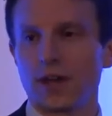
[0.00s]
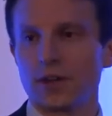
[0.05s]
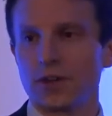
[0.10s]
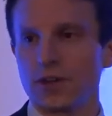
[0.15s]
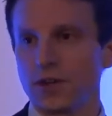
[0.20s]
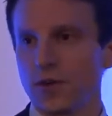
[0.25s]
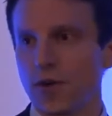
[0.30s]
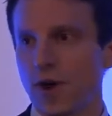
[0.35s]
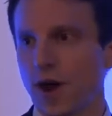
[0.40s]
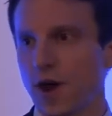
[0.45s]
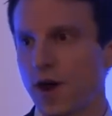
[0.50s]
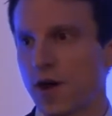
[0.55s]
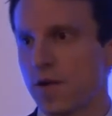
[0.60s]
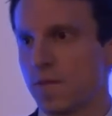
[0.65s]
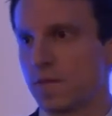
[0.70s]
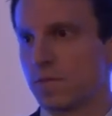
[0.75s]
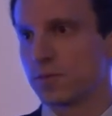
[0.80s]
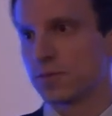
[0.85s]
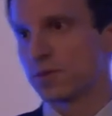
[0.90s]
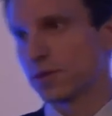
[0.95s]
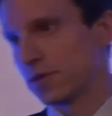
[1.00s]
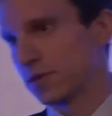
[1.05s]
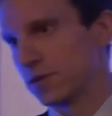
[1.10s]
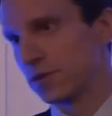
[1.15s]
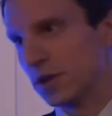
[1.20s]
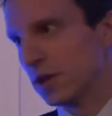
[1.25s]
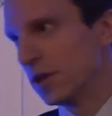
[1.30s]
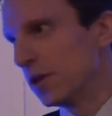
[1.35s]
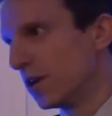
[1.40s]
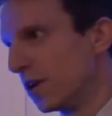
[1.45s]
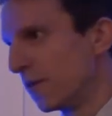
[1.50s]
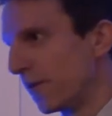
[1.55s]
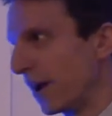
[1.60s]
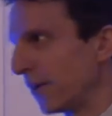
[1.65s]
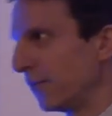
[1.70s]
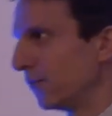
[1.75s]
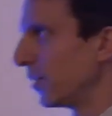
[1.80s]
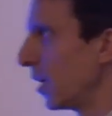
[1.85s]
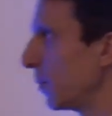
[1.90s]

new homes and around